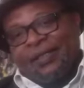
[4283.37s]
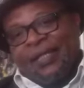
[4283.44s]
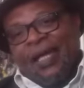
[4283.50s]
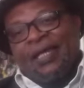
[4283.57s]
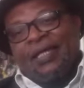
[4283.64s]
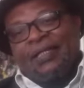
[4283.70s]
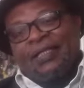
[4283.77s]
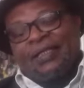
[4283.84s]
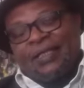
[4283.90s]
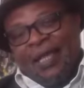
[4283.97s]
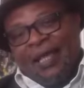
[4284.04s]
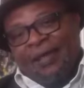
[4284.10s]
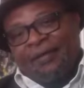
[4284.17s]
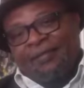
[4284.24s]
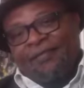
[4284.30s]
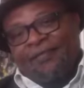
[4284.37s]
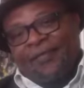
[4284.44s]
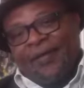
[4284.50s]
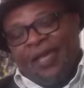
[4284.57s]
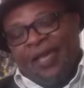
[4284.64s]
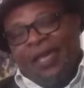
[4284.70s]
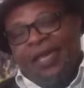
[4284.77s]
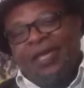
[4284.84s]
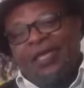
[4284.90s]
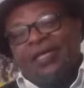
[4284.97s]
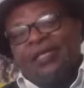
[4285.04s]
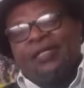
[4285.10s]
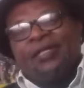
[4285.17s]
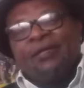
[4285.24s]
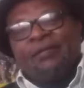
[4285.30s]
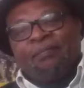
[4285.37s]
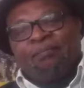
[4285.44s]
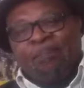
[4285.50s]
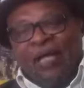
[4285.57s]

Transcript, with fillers: they serve a